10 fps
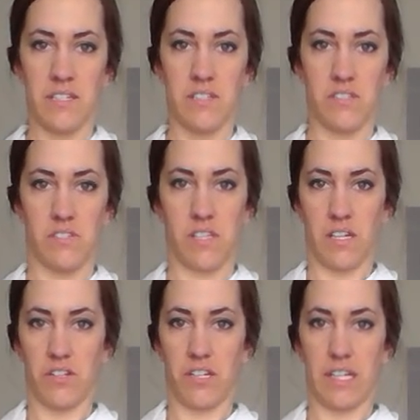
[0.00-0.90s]
So it's going
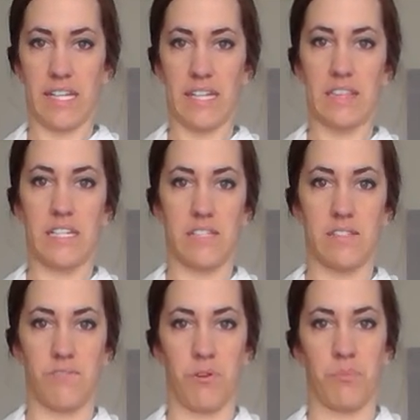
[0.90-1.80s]
to look like
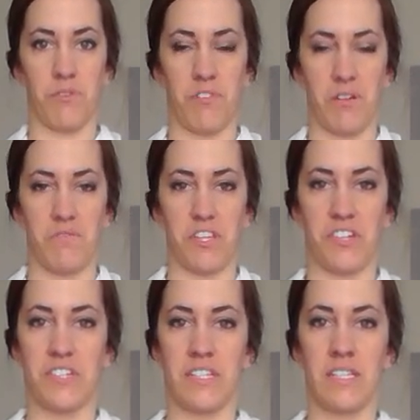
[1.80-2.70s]
this from the front view.